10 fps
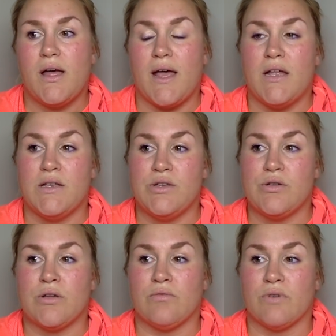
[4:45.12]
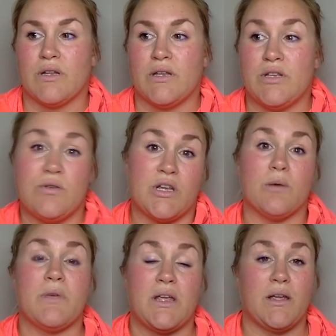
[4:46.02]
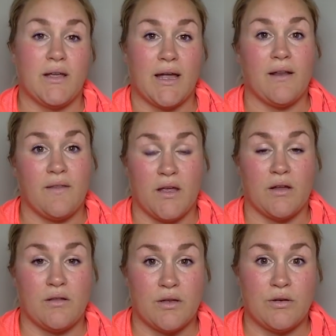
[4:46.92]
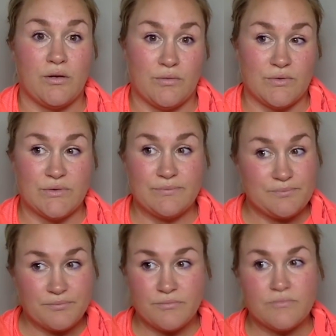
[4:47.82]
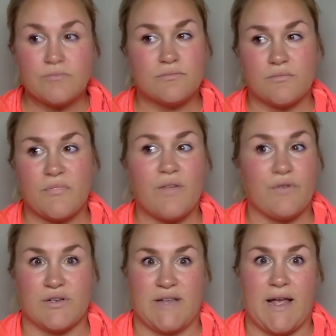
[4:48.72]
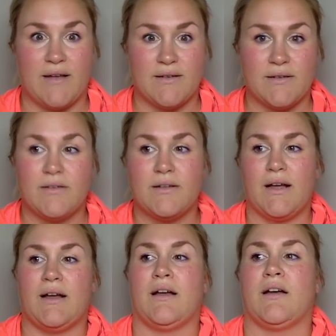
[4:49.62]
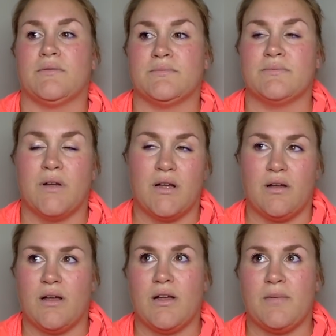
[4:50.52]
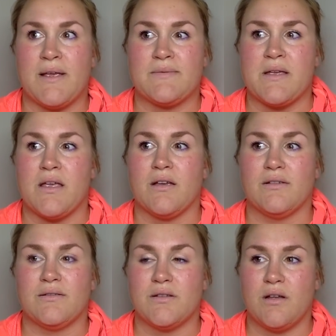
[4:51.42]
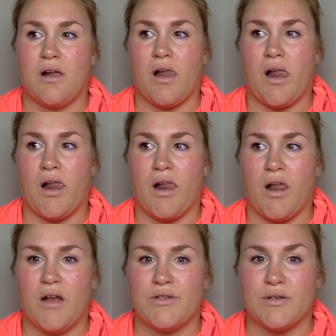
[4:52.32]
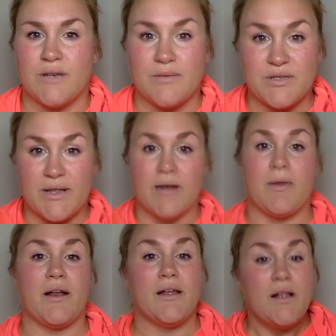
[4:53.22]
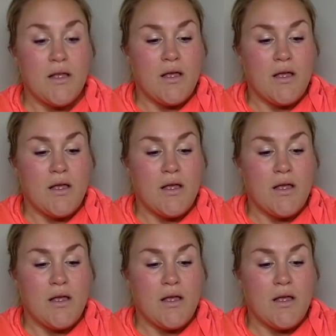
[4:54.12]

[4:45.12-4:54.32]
and you can really hear me getting the news firsthand. It makes me choked up just thinking about it.